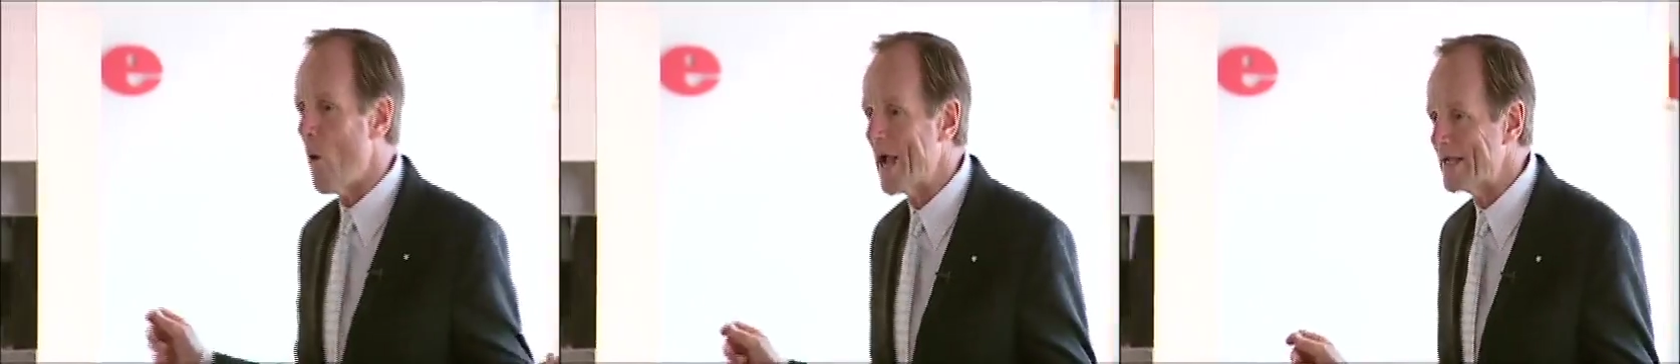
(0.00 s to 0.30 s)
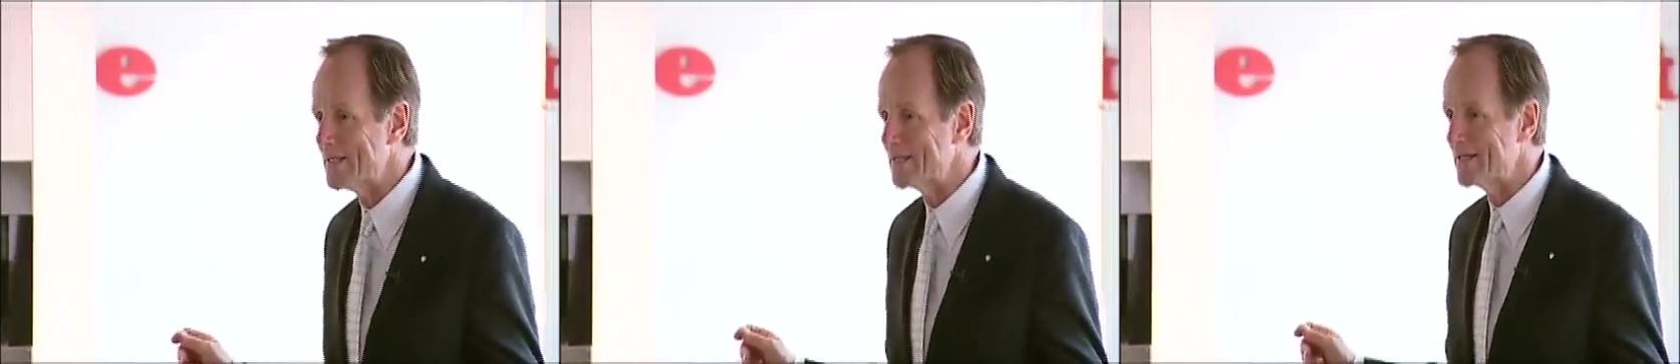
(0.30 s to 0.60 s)
They're
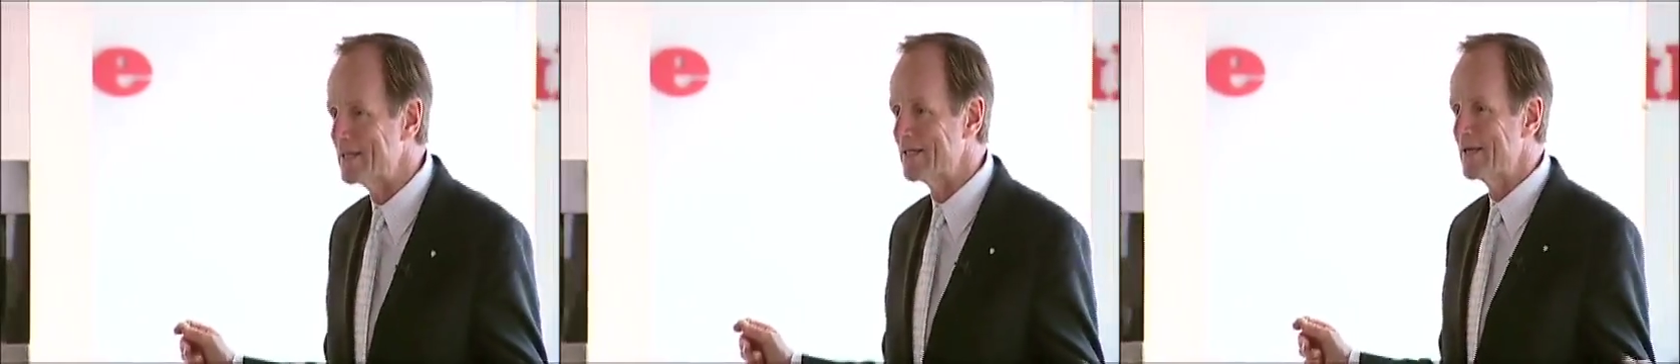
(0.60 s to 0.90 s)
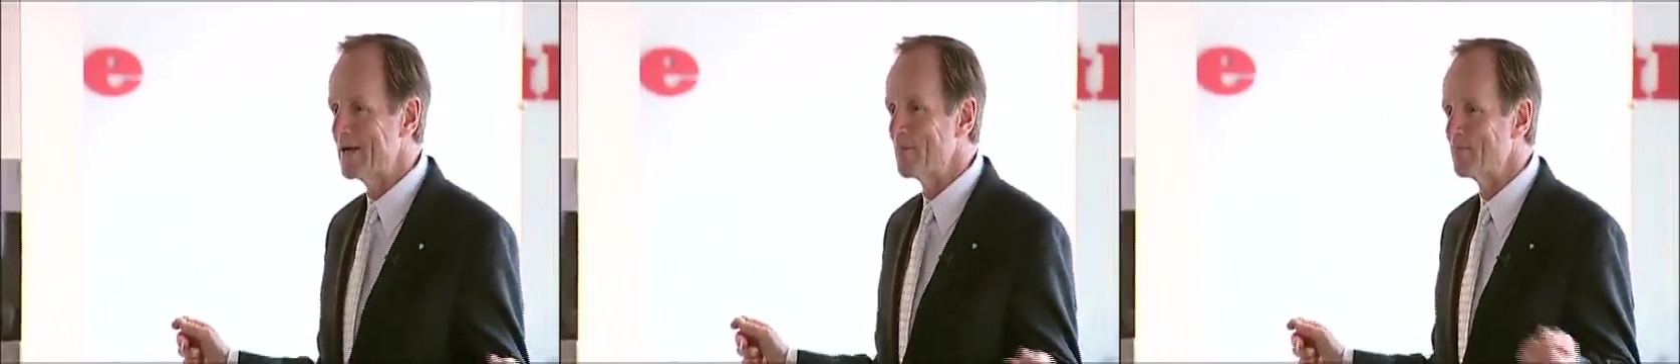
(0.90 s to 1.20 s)
all white,
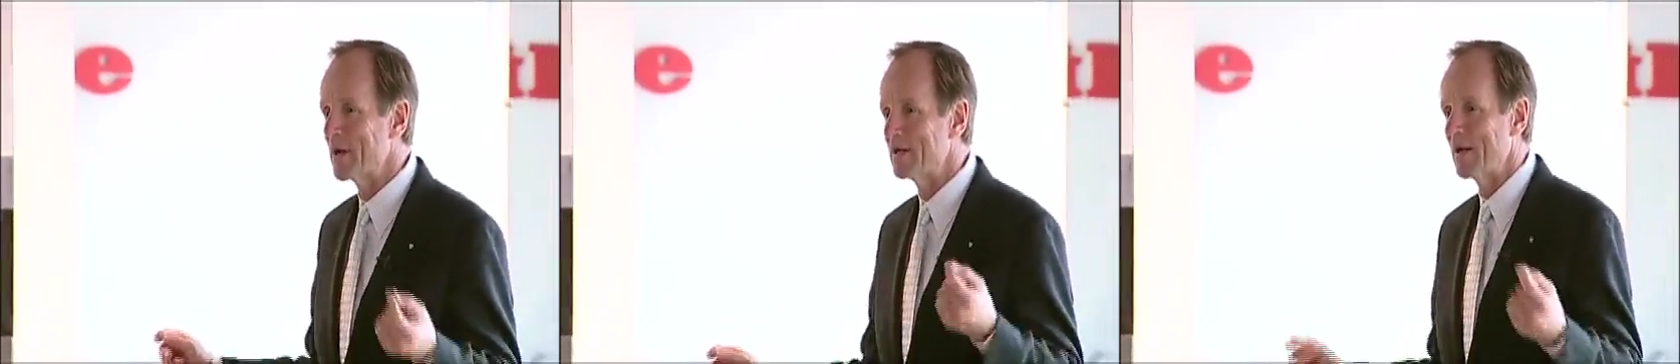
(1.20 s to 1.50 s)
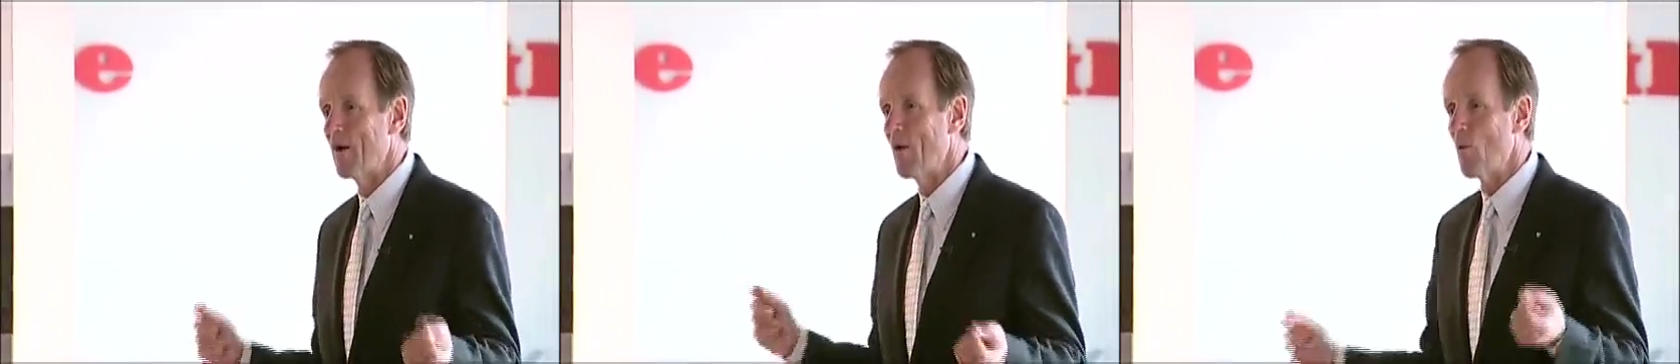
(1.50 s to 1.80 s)

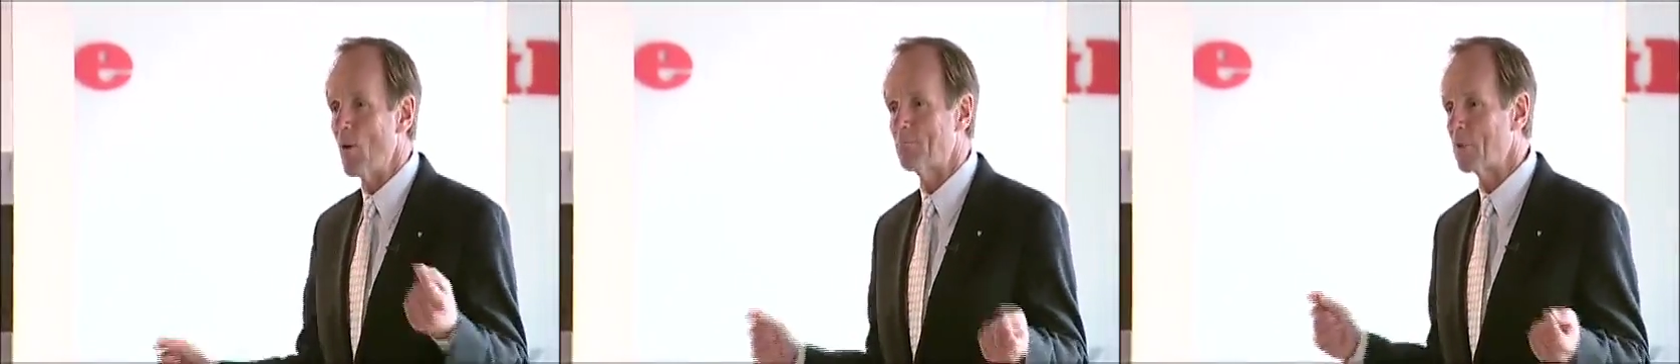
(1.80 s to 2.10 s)
but